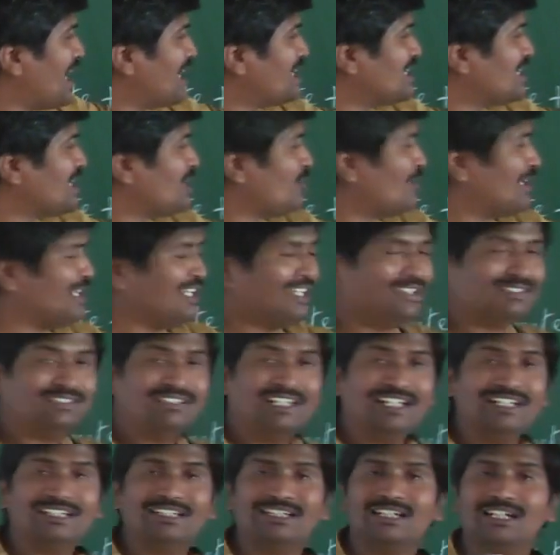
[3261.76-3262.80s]
another one is
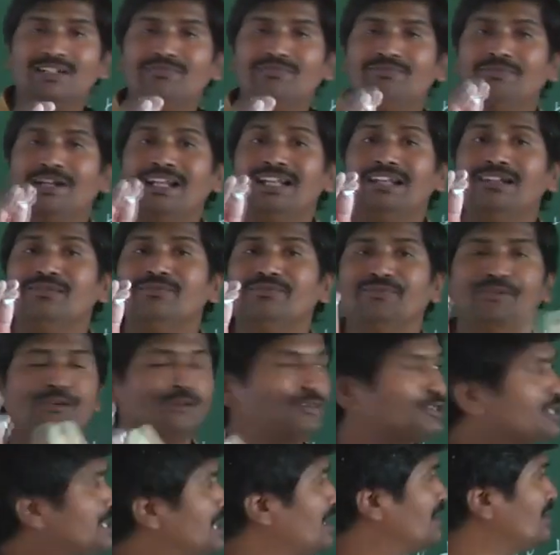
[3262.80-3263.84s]
the triple
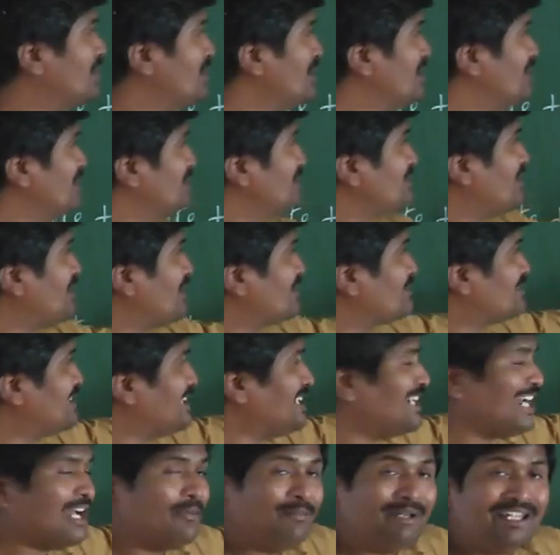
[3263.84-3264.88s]
fusion. The
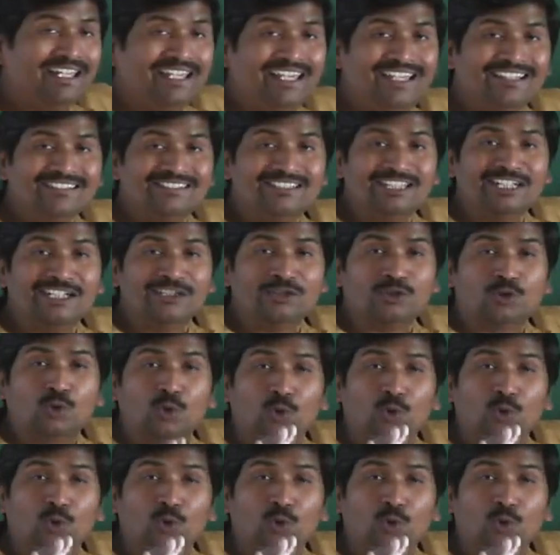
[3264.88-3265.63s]
syngamy is the